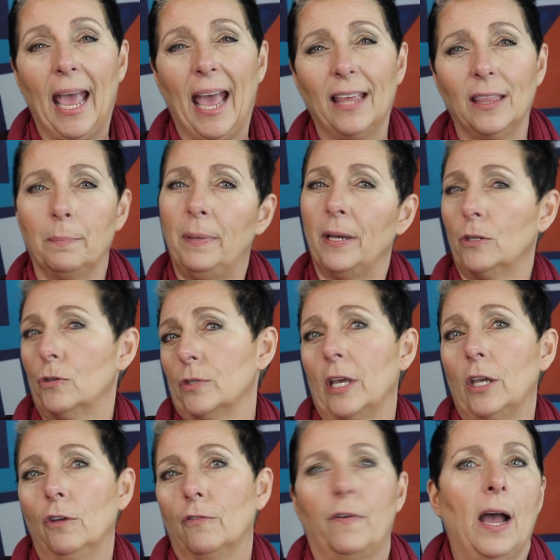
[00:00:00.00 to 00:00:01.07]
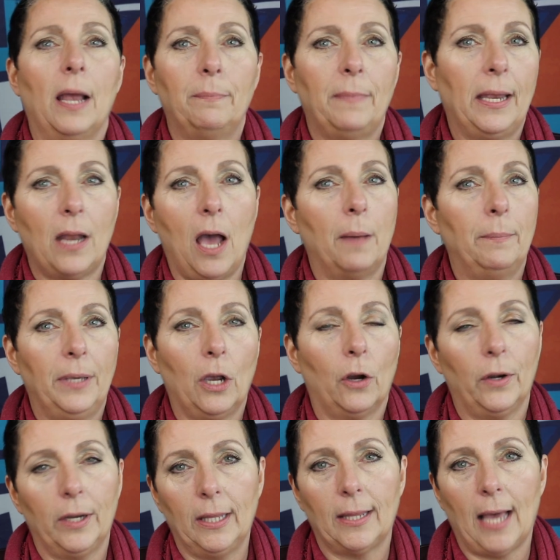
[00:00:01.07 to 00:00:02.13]
And the pictures that you find may not be
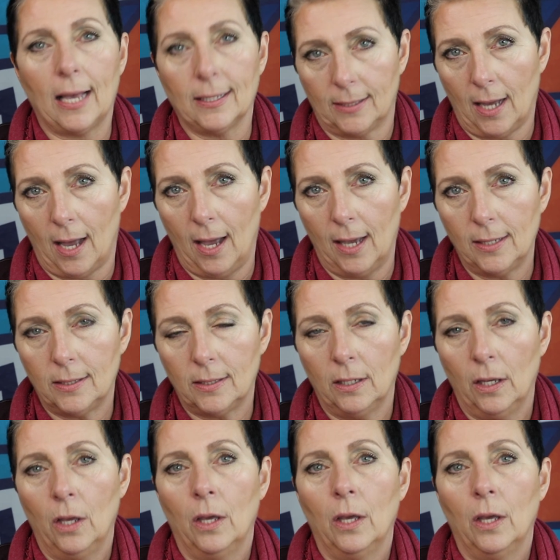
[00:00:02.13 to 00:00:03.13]
already that size.